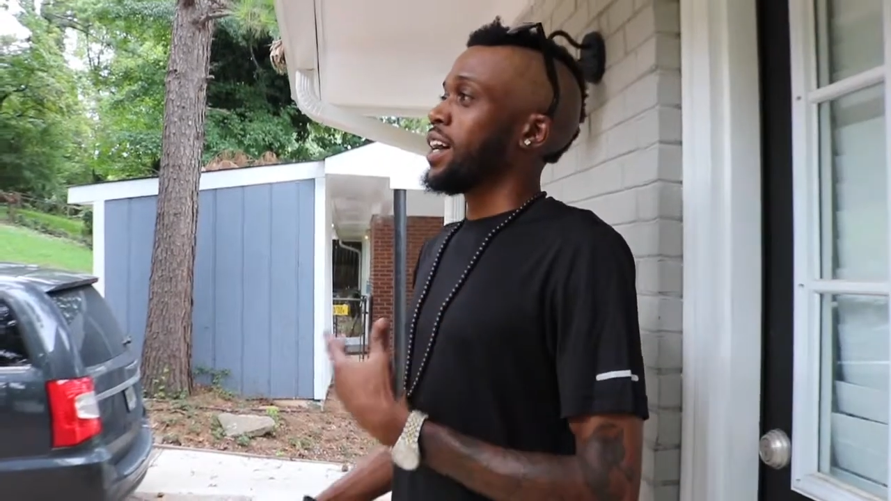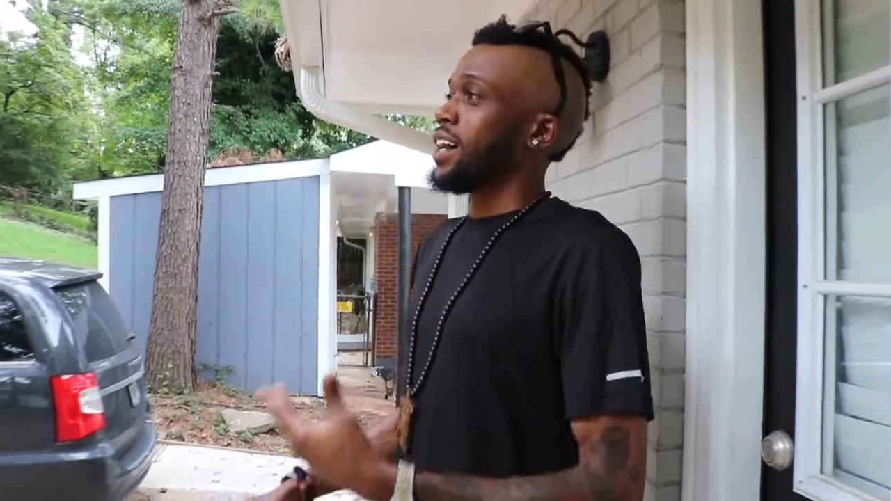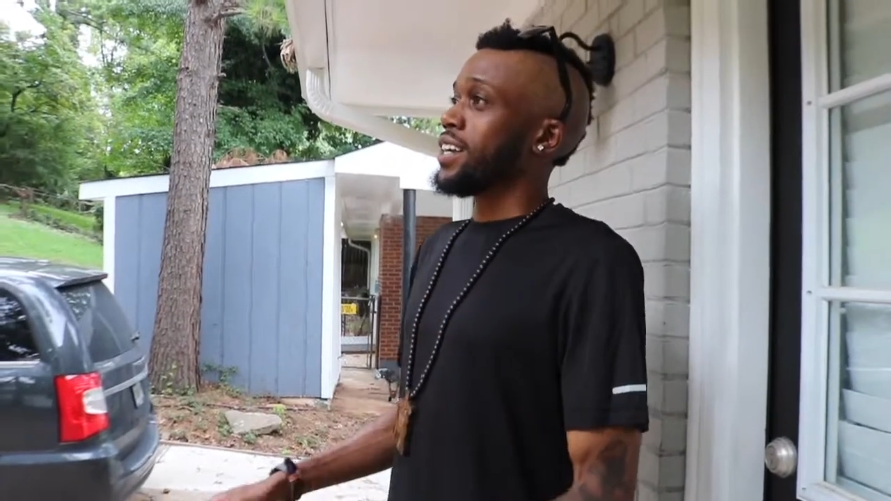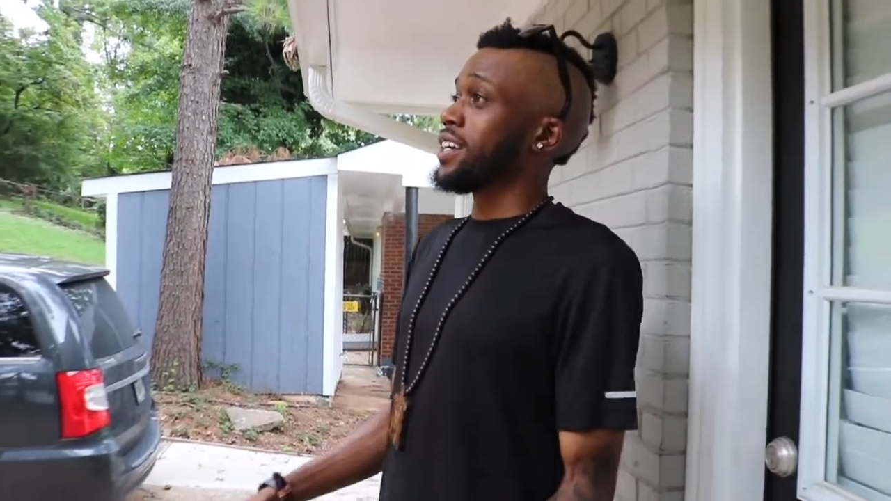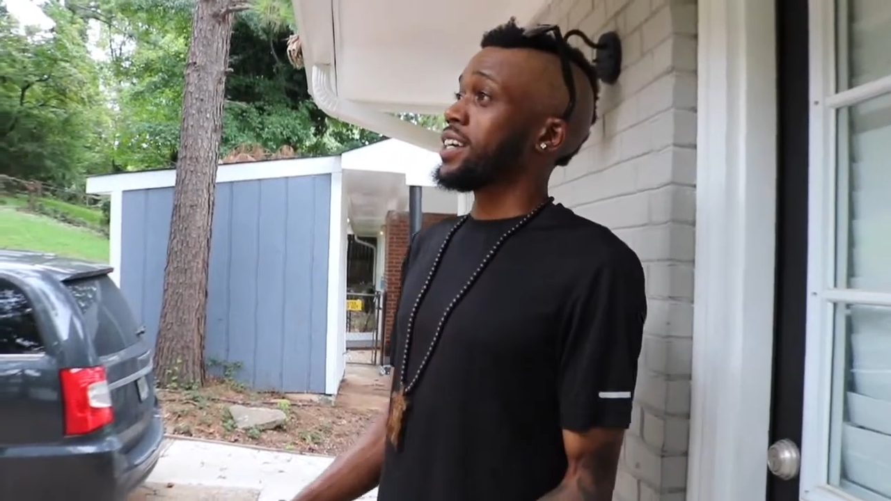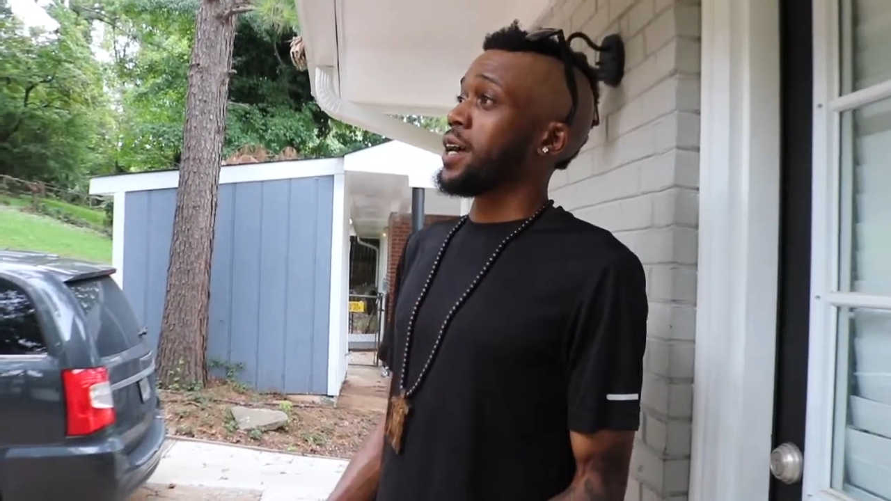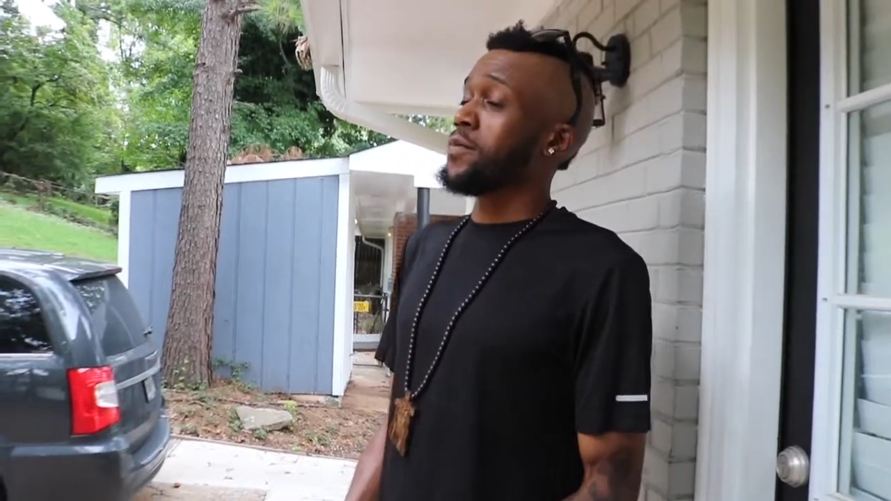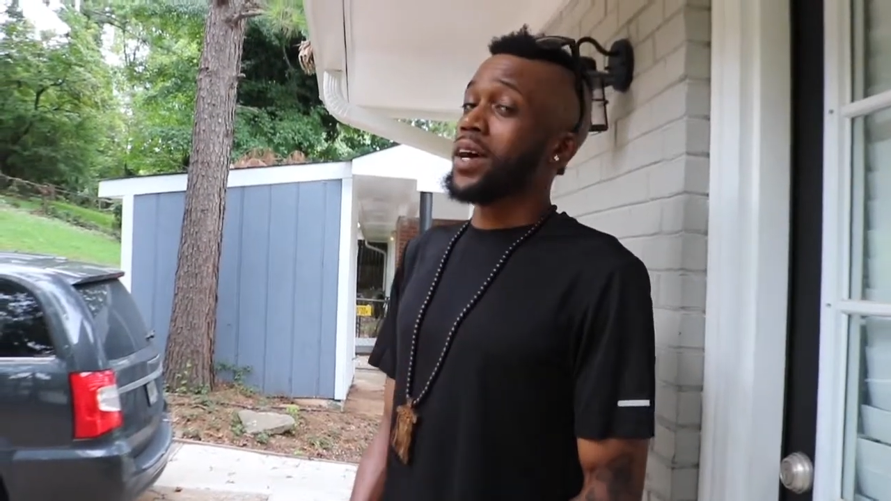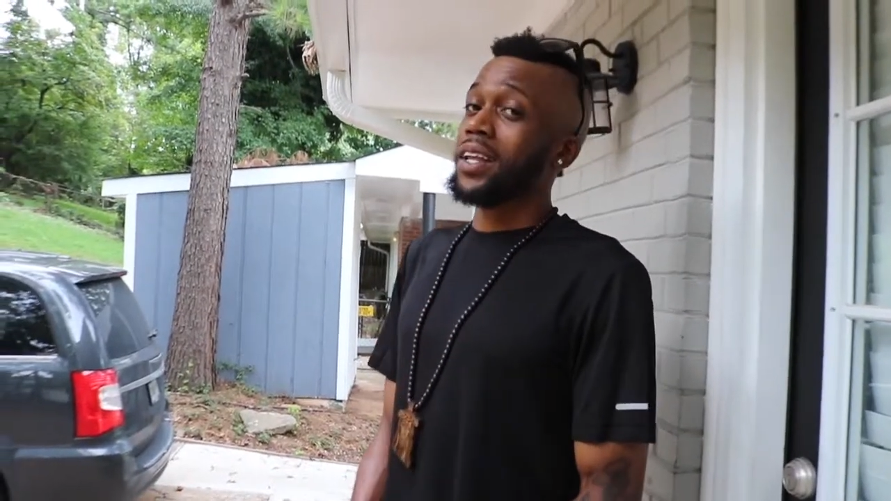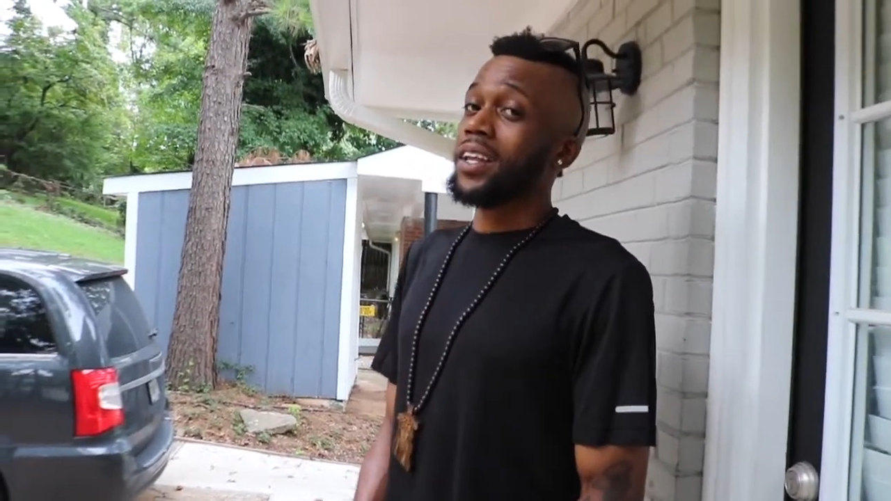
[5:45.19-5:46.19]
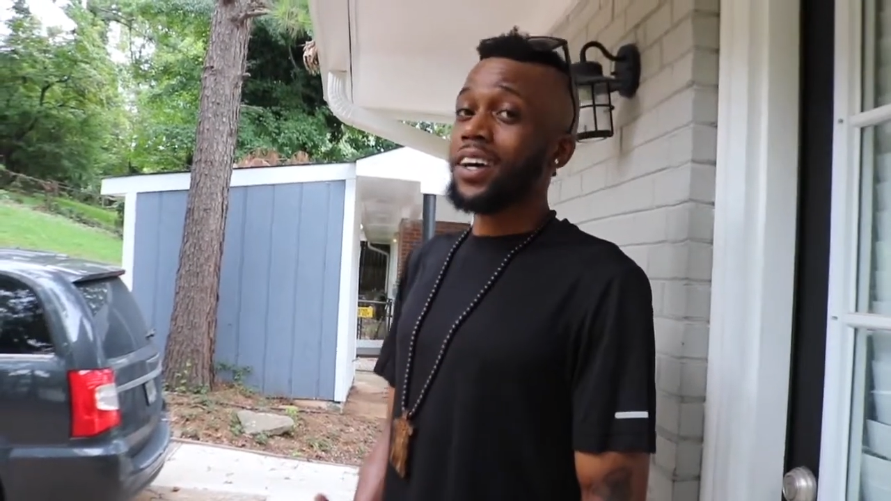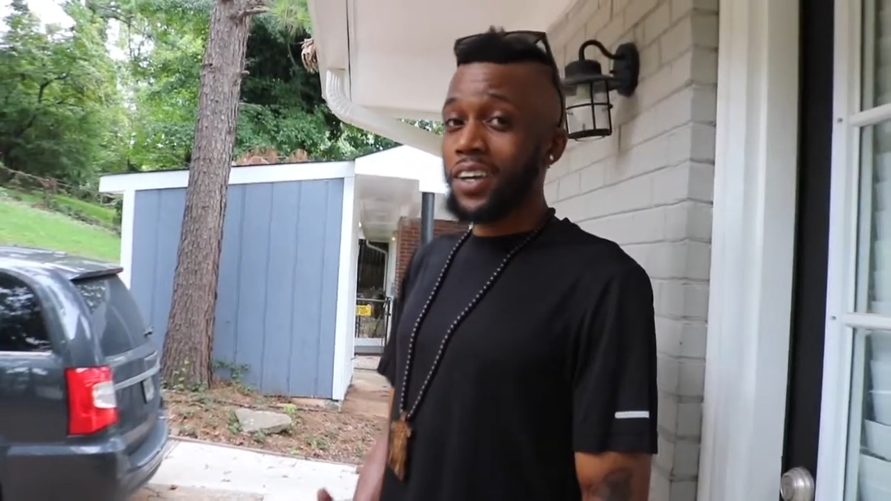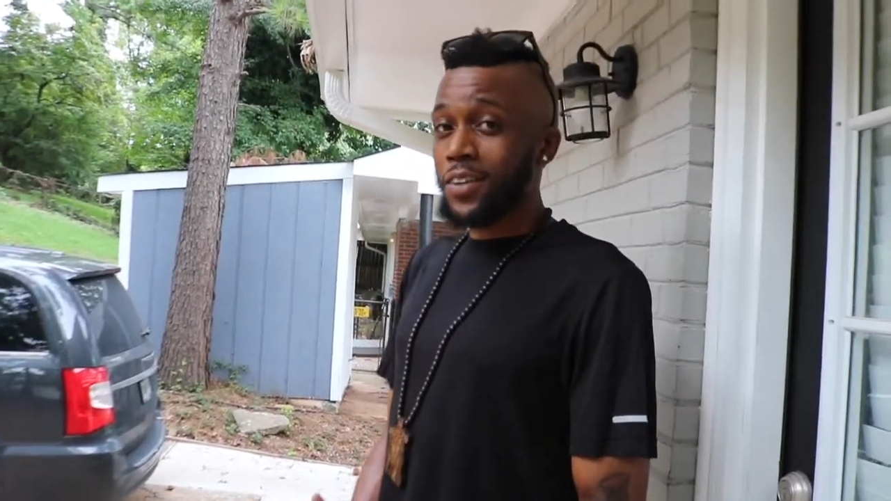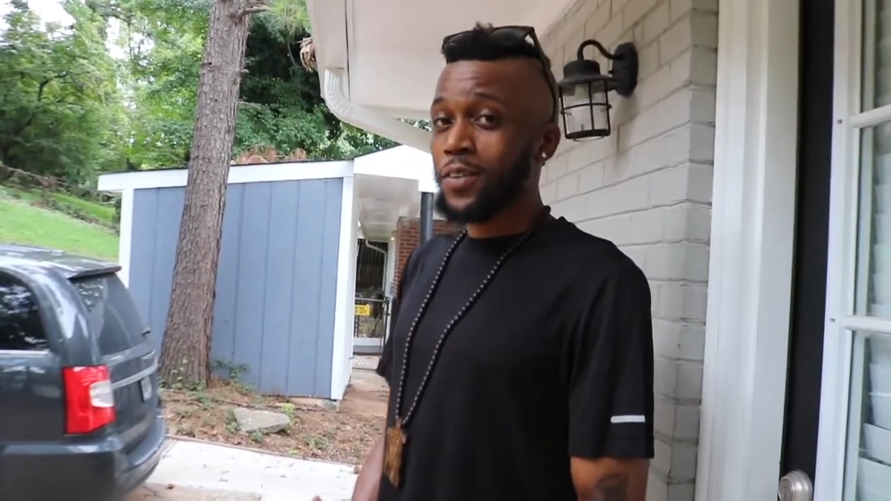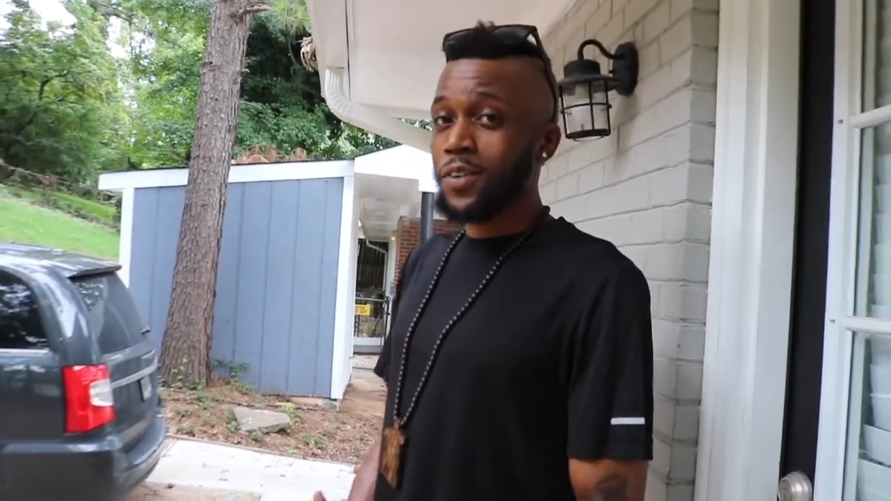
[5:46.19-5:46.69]
I dedicate my
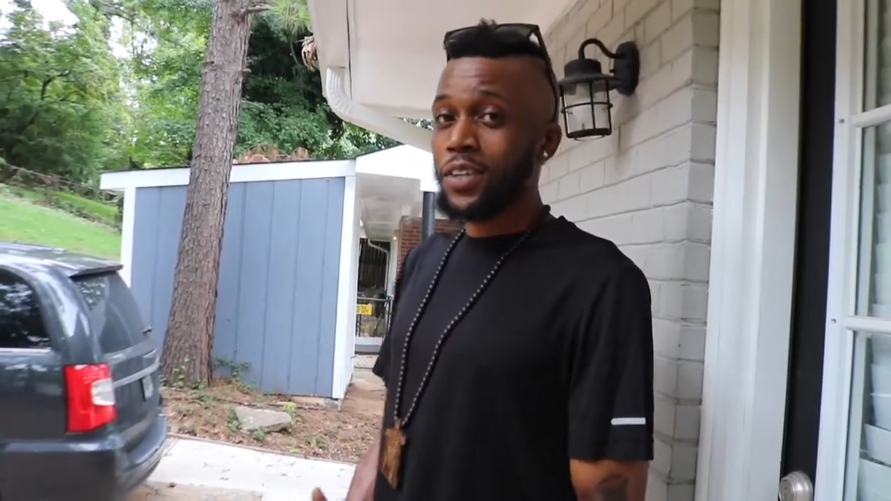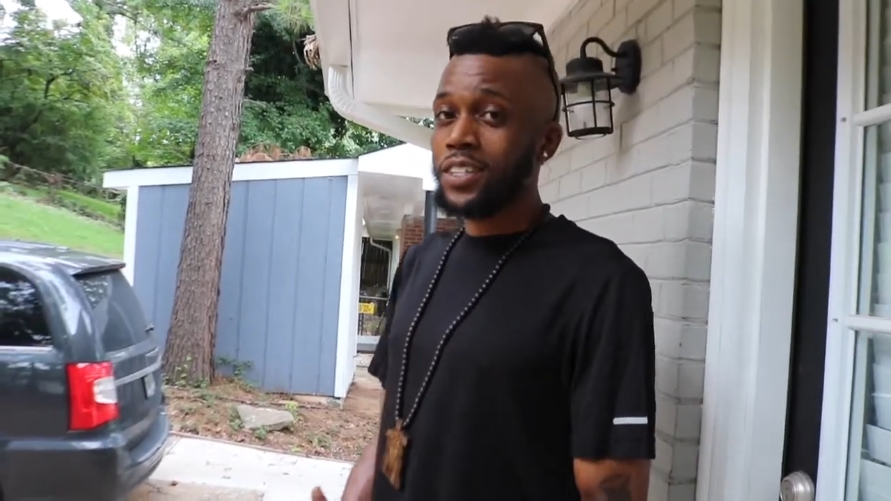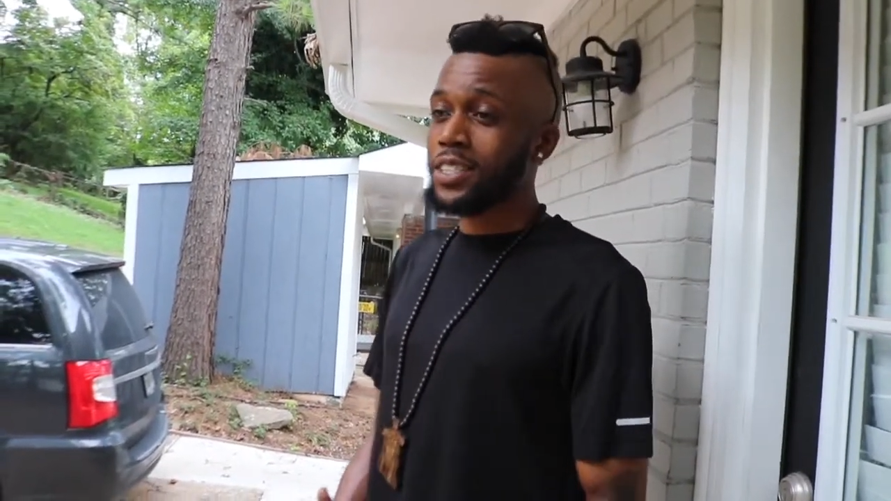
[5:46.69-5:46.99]
life